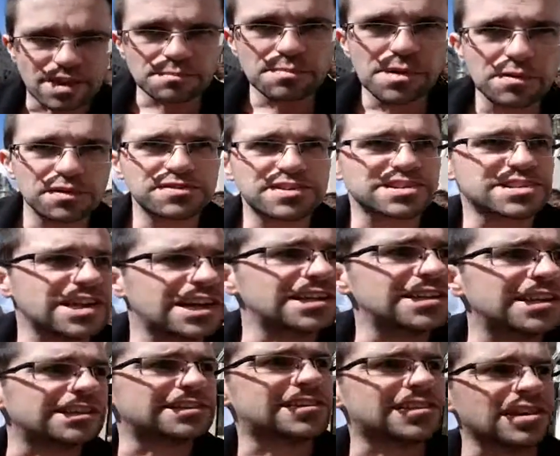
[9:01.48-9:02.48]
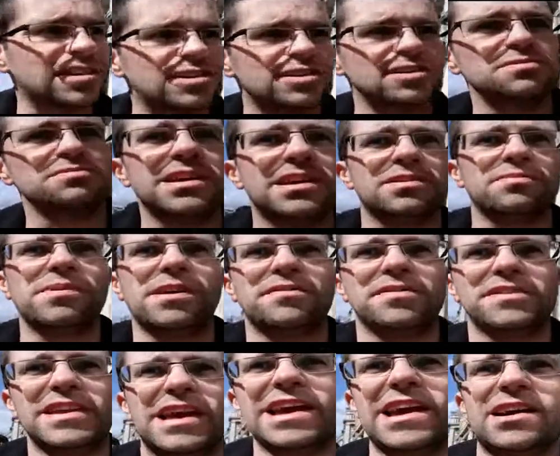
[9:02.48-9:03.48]
but we've decided to make a bit of
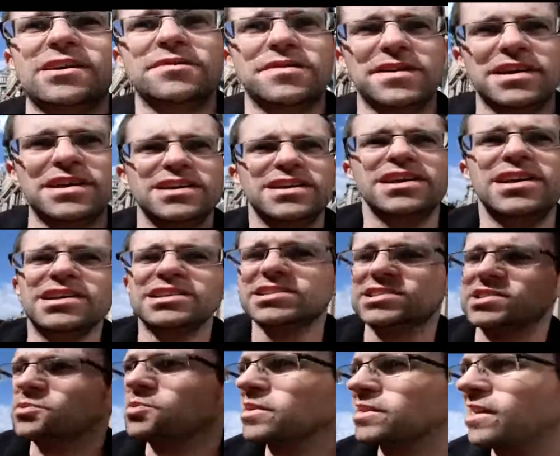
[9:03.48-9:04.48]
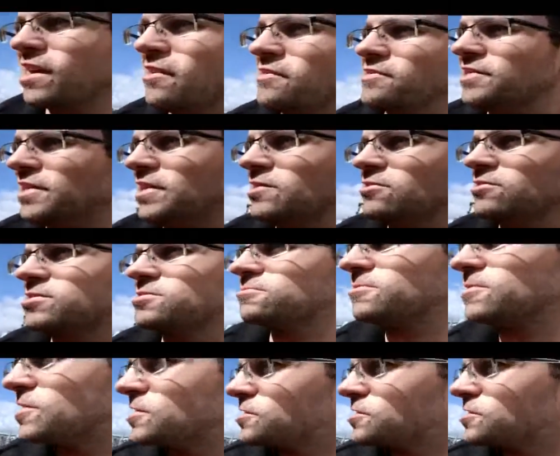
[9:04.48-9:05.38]
a day of it. So we're currently in Oxford